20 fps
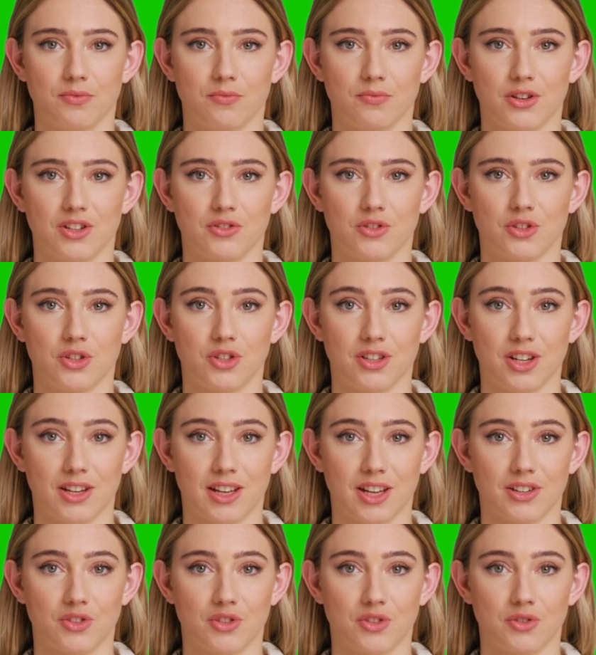fashion
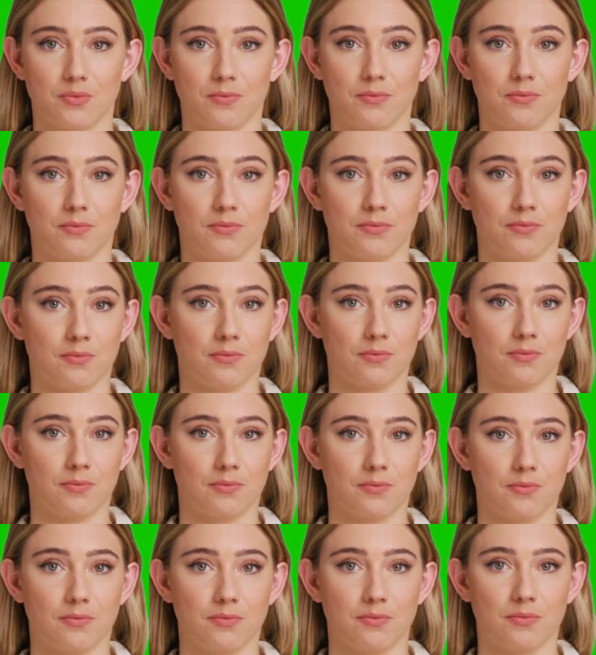collection.
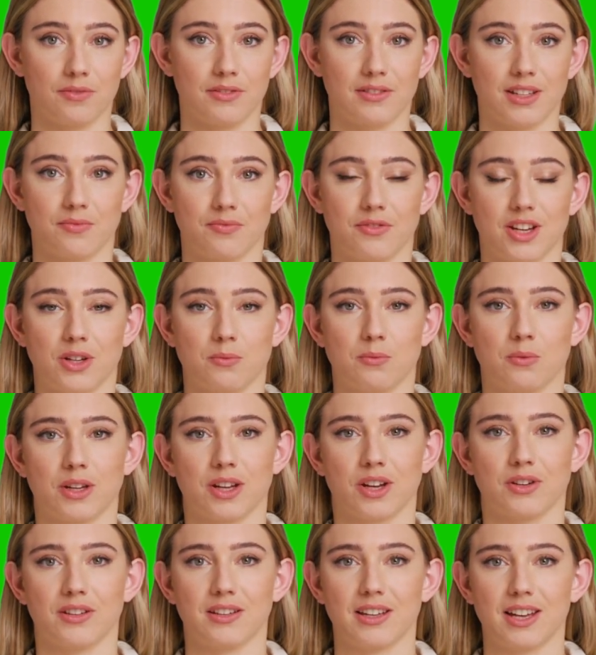
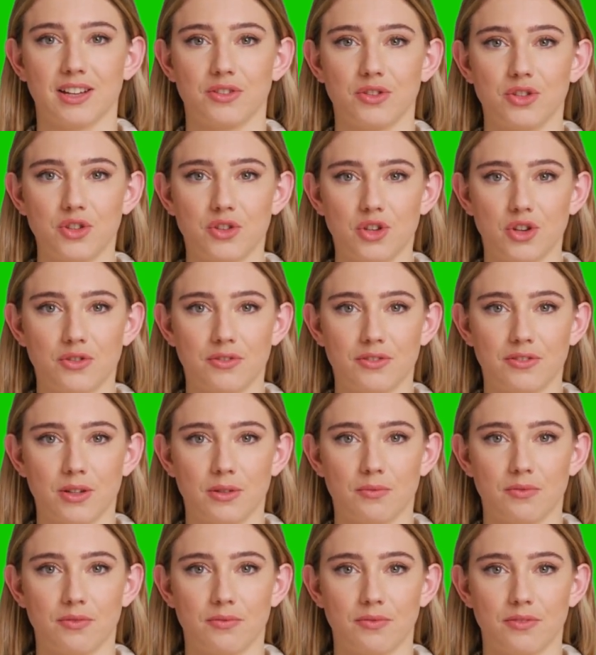Developing a collection
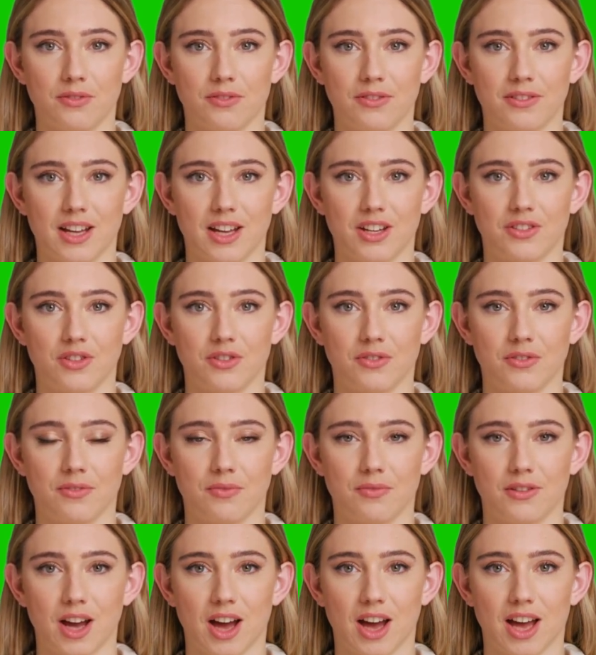concept,
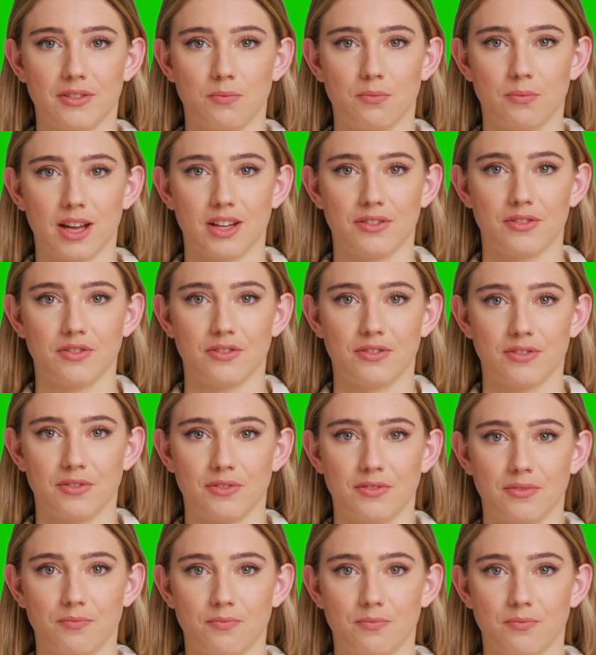sketches, and
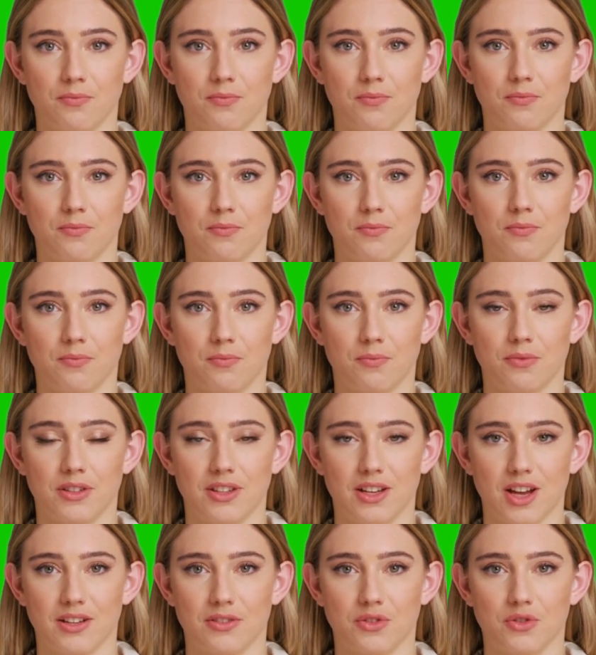patterns.
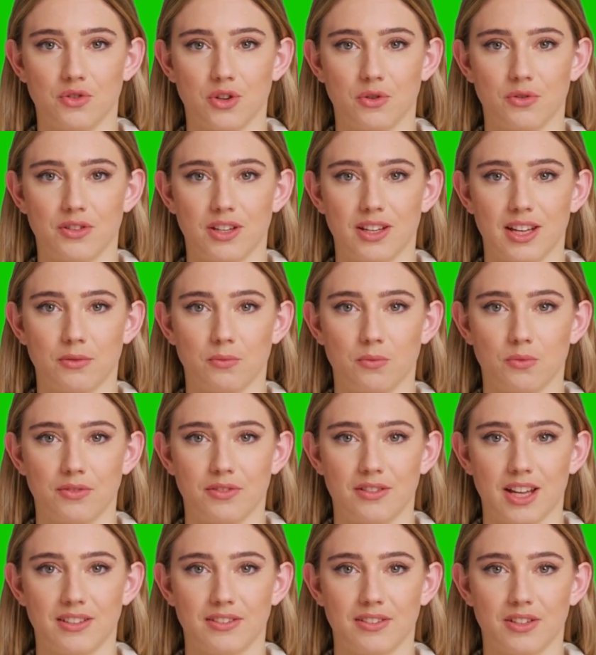Constructing and
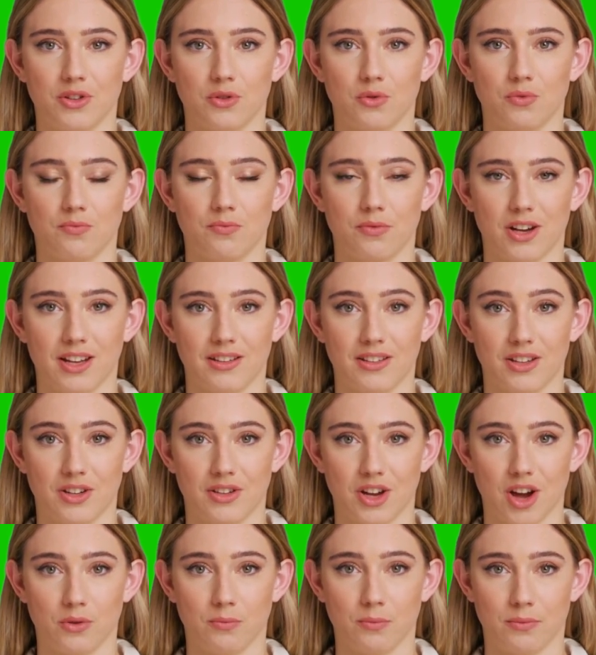presenting your
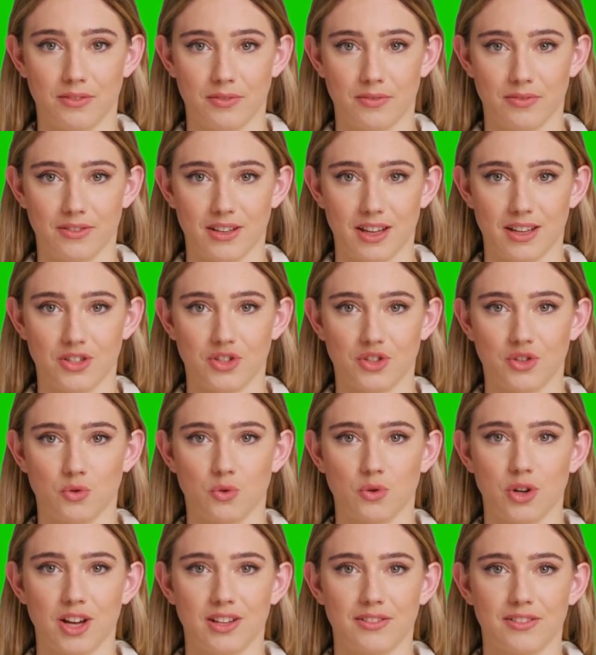final garments in a
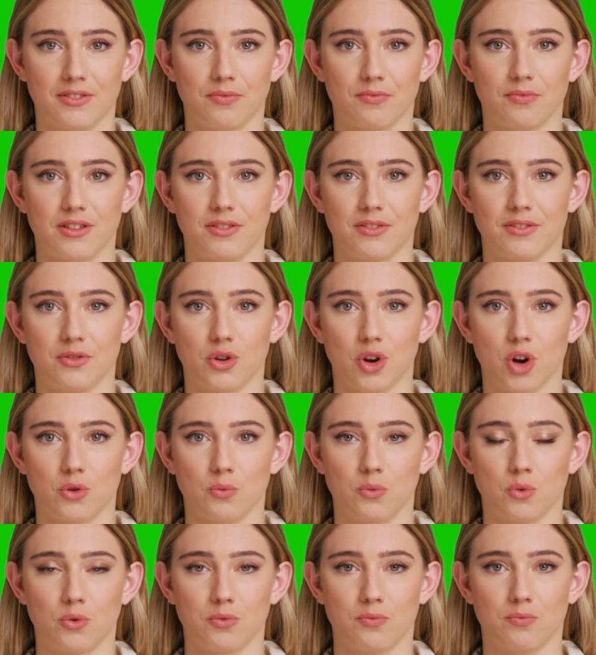showcase event
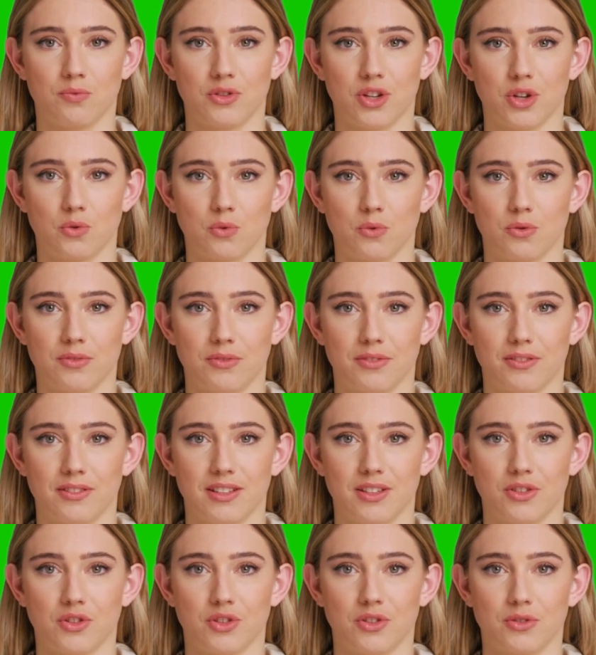or portfolio
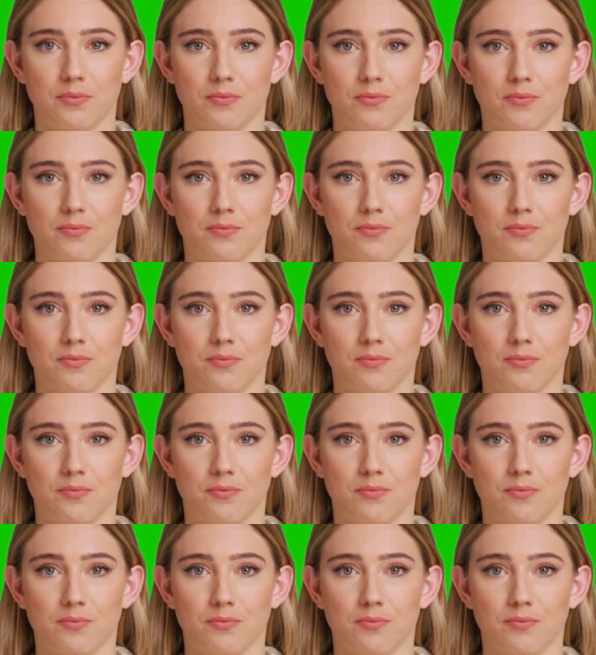presentation.